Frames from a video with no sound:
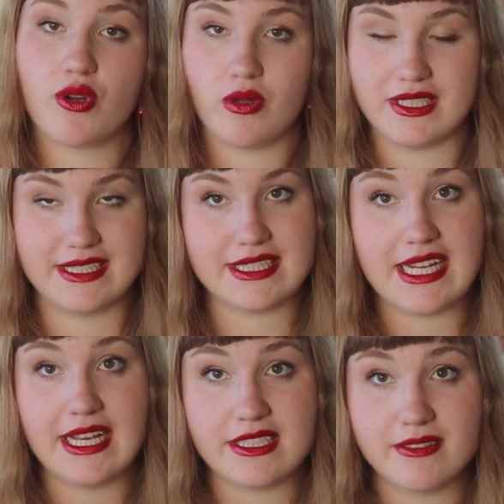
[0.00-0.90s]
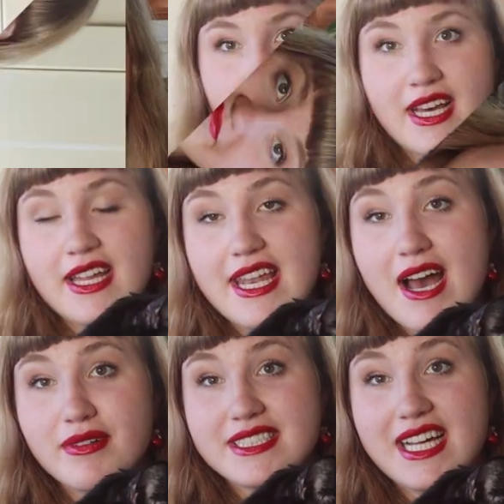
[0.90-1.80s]
the Golden State."
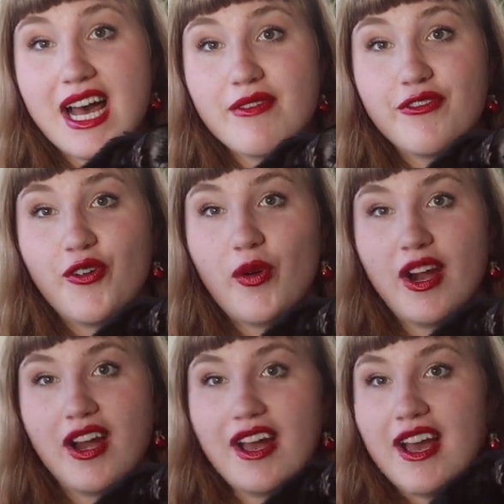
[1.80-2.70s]
Now it's time for